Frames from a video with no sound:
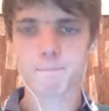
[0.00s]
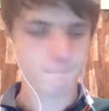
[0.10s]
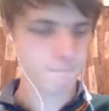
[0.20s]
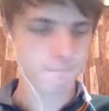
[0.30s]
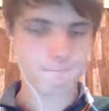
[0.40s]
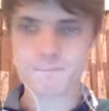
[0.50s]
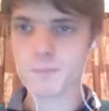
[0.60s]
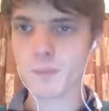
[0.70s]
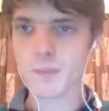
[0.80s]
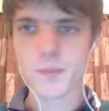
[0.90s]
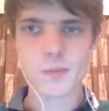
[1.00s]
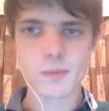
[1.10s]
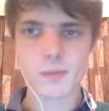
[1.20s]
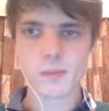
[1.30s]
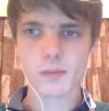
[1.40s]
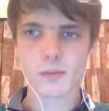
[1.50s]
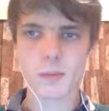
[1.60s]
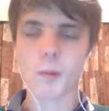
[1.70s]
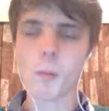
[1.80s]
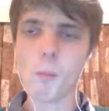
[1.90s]

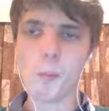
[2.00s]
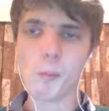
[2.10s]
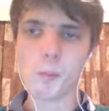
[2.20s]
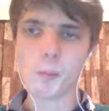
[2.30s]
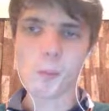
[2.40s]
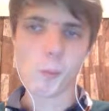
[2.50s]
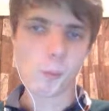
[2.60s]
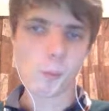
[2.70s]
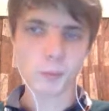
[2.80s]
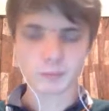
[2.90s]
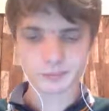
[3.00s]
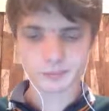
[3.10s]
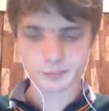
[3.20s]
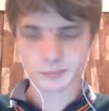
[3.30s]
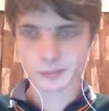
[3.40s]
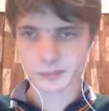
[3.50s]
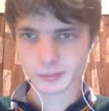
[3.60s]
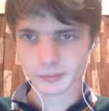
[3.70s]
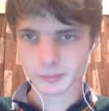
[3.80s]
(no one is talking)